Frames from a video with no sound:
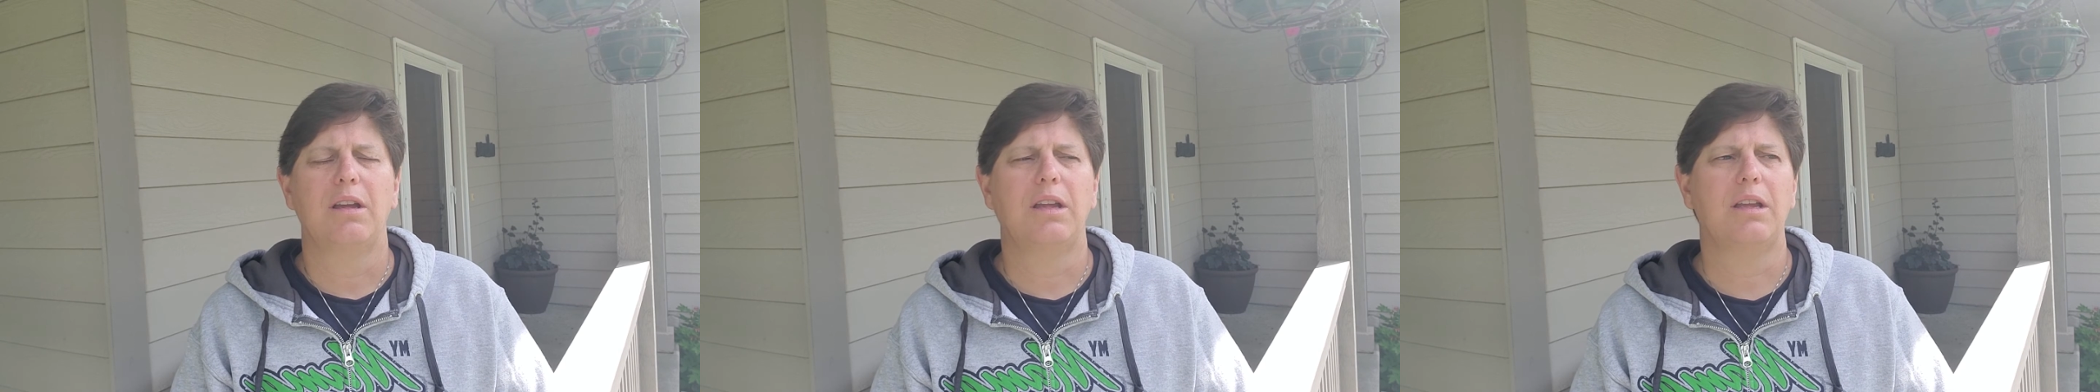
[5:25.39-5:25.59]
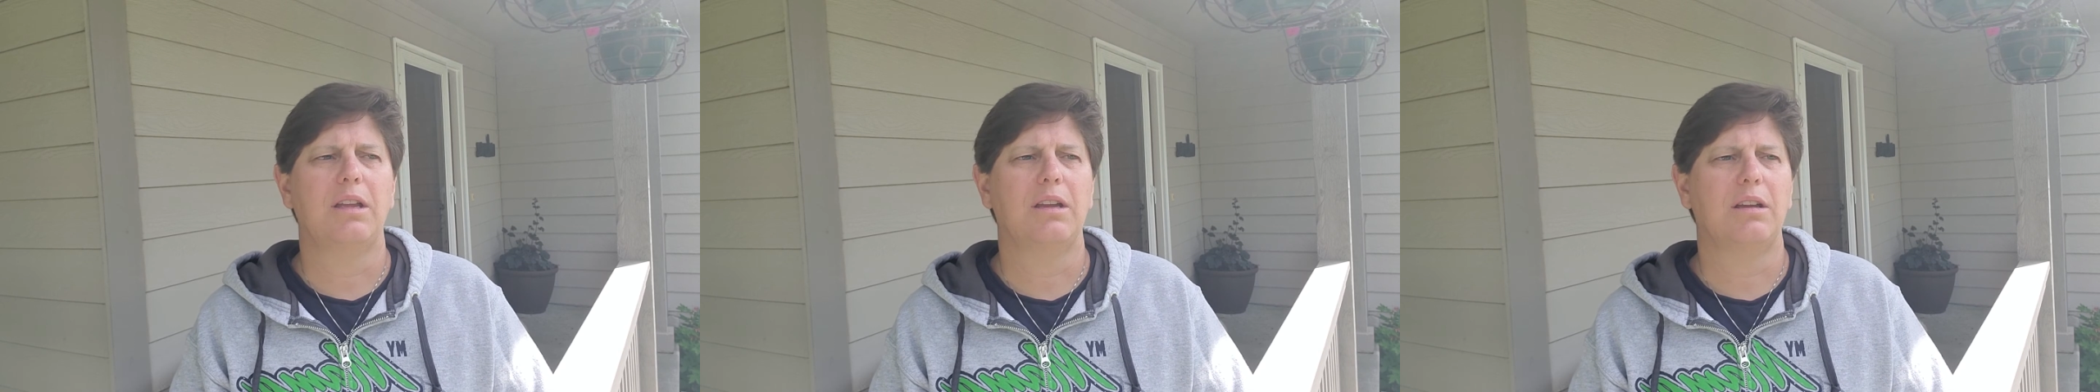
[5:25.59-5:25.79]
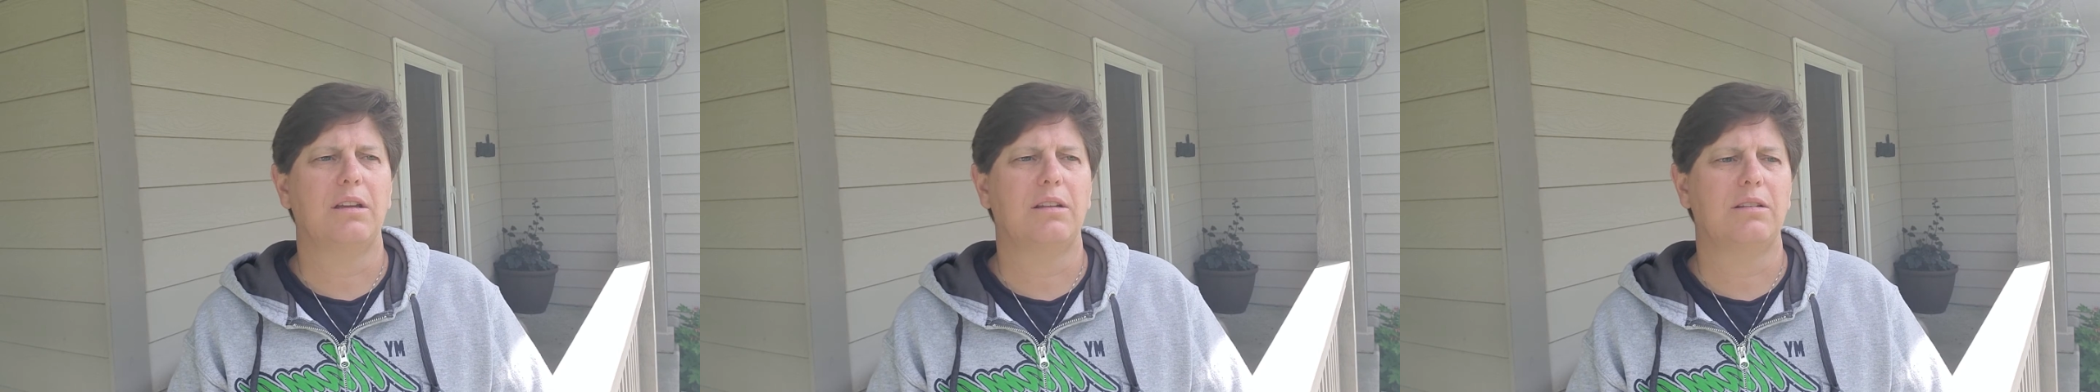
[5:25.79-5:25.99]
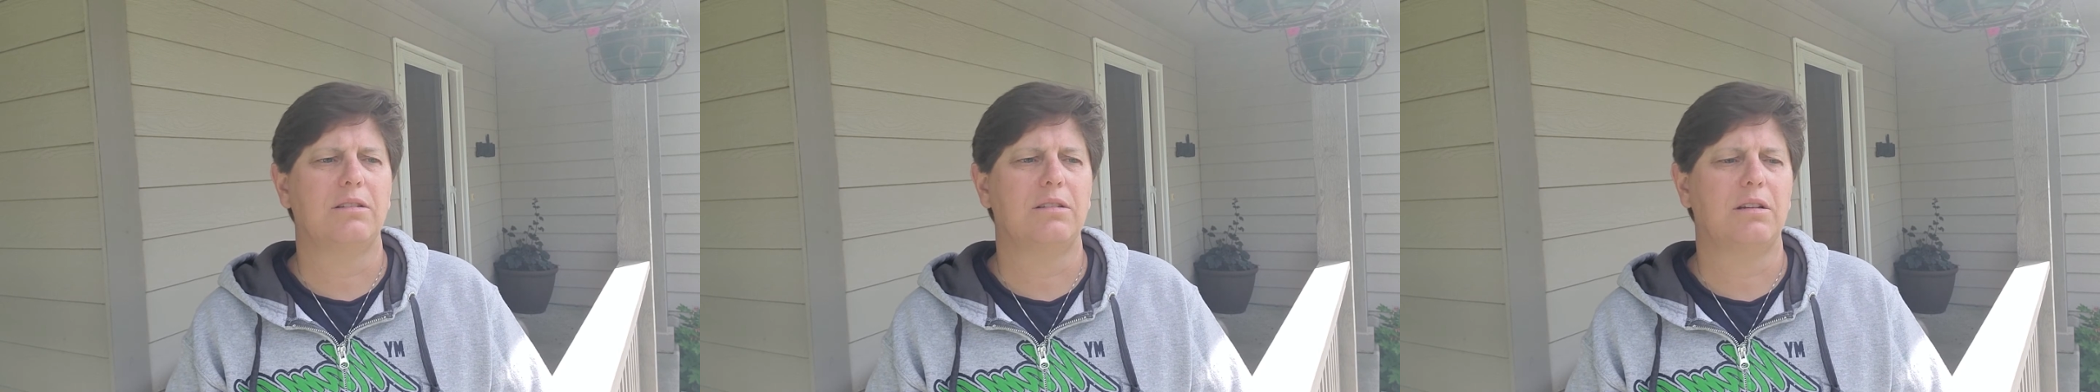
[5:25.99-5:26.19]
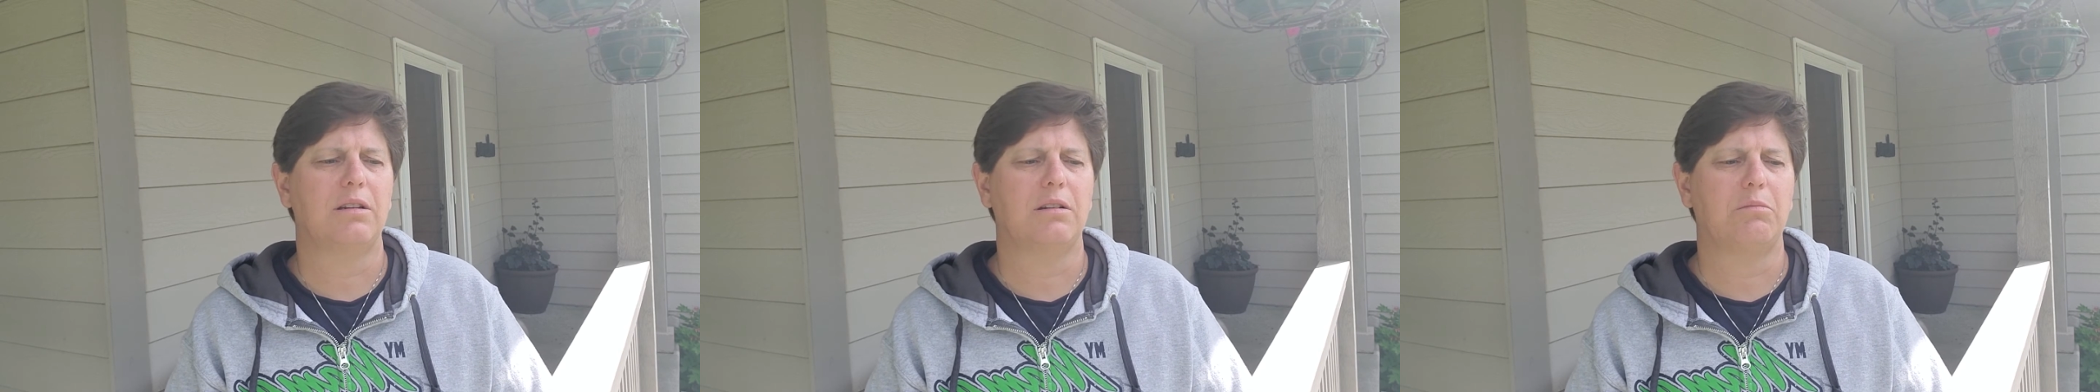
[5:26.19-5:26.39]
And
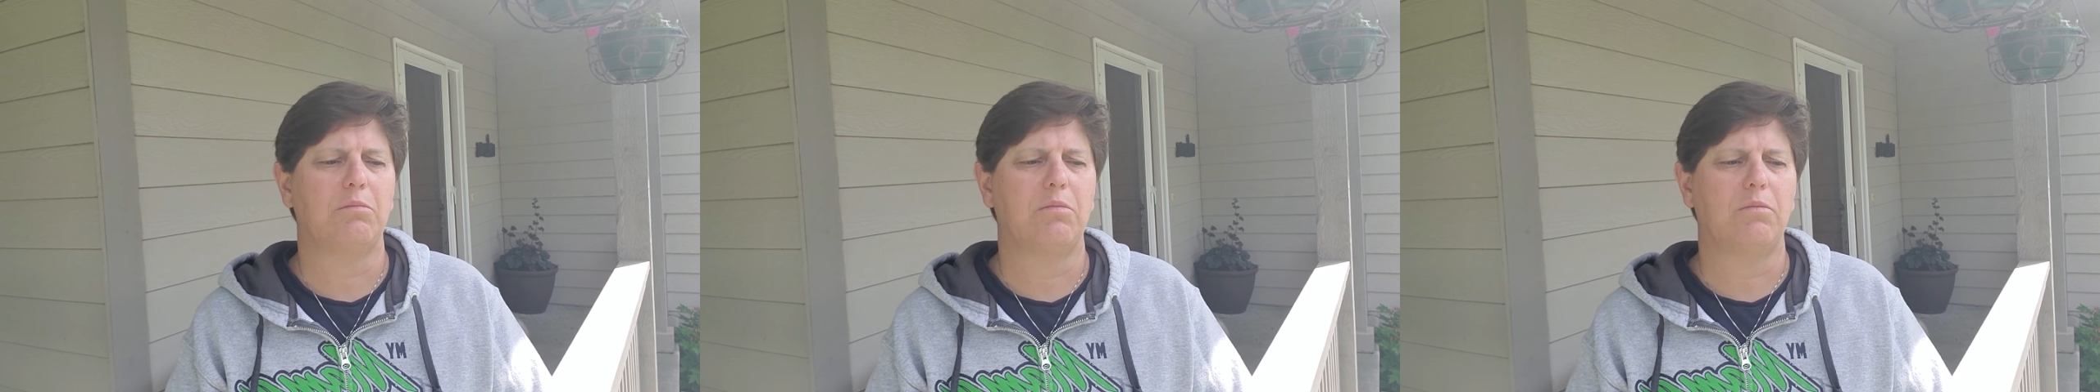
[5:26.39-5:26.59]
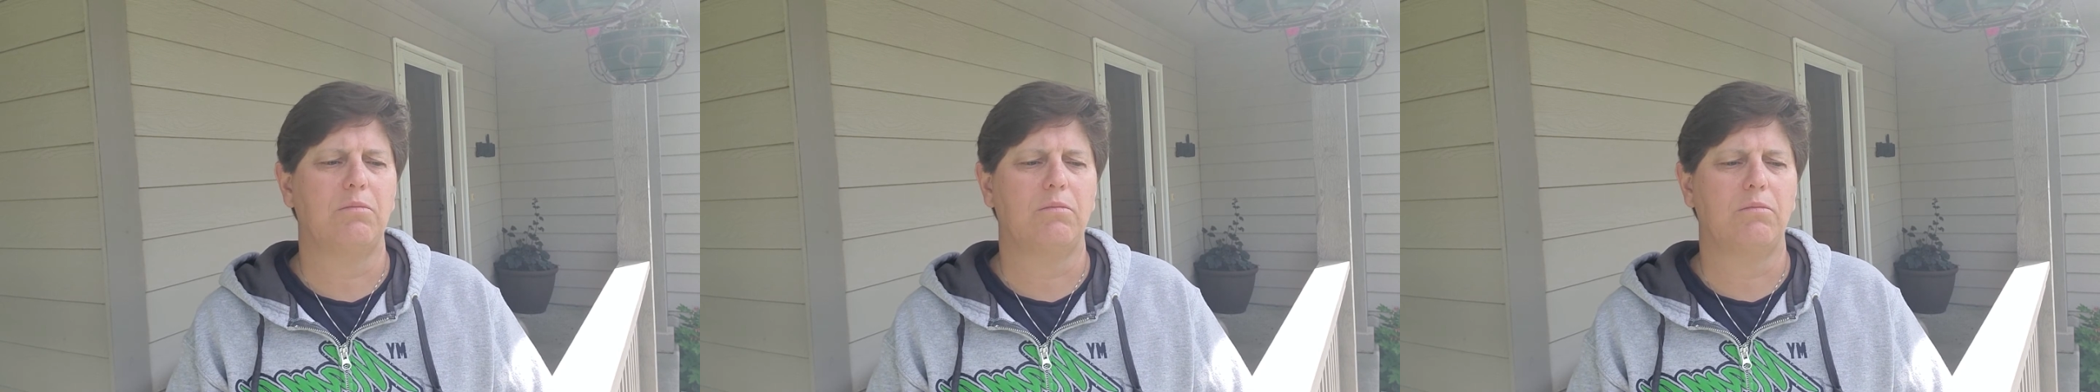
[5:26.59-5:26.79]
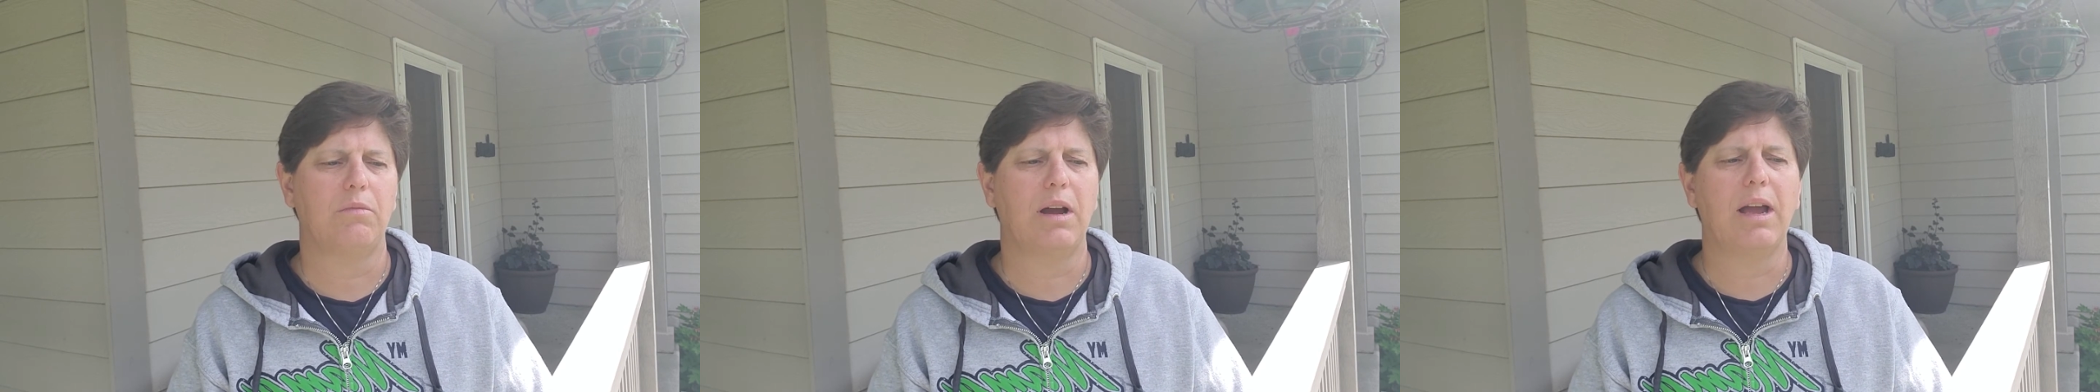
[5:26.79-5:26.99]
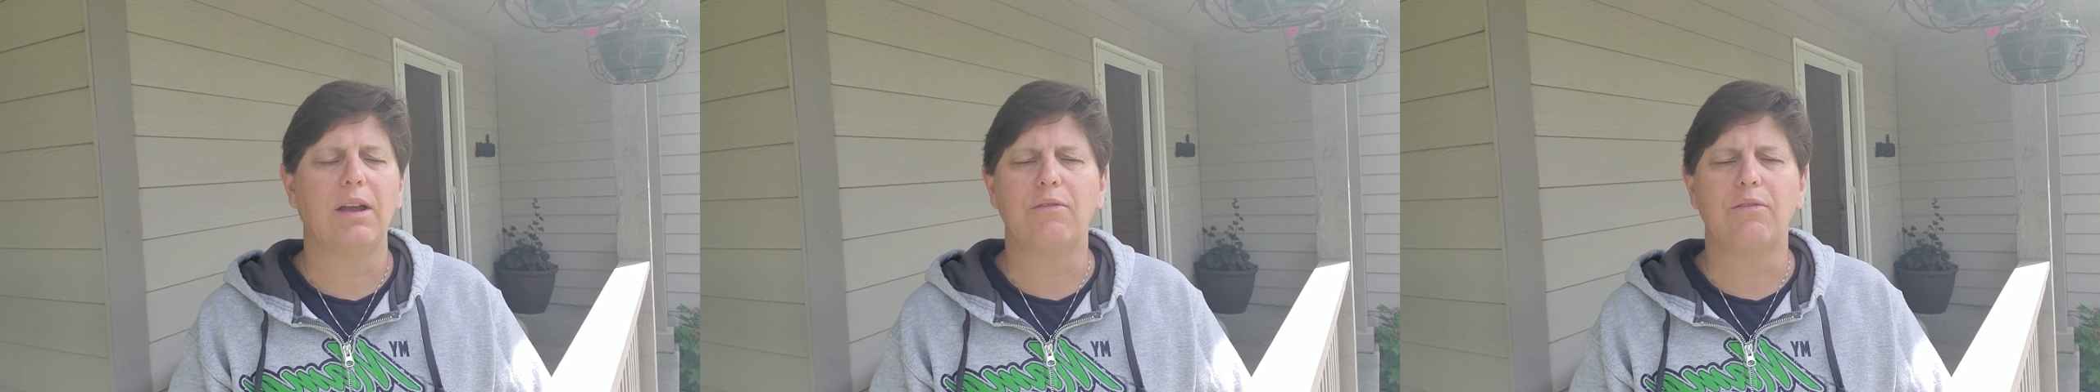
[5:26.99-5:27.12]
I